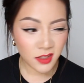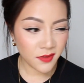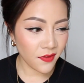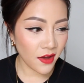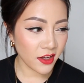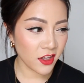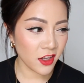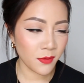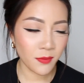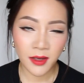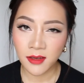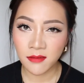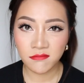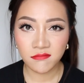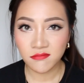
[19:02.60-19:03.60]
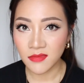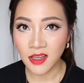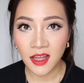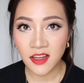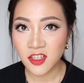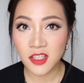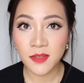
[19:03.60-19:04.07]
just vacuuming,
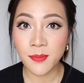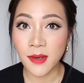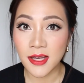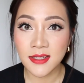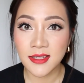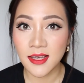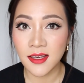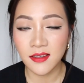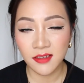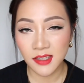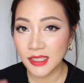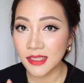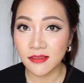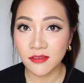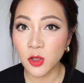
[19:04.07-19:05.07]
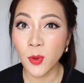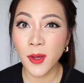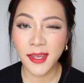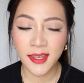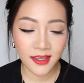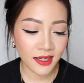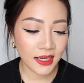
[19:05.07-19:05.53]
like just basic
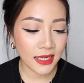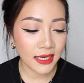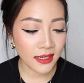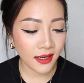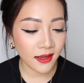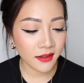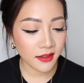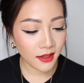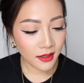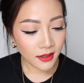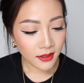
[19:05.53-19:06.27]
quick cleaning.